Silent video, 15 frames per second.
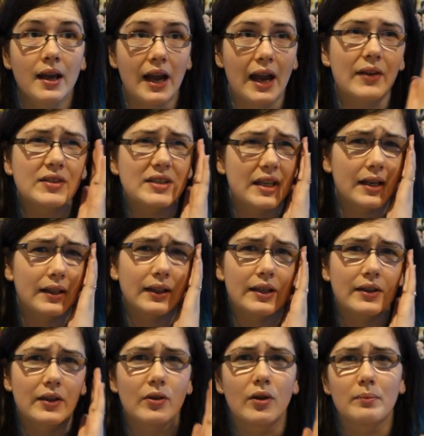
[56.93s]
and technically
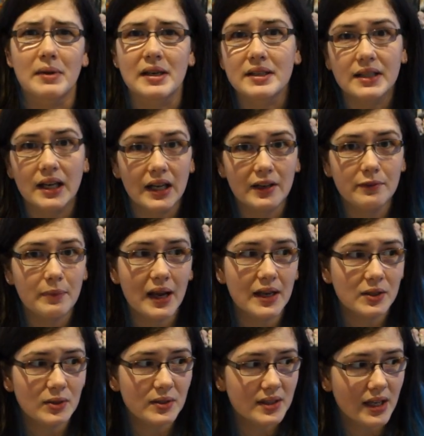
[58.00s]
they're not meant to leave
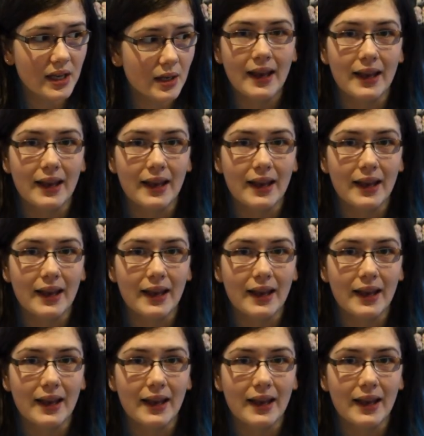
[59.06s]
parcels there.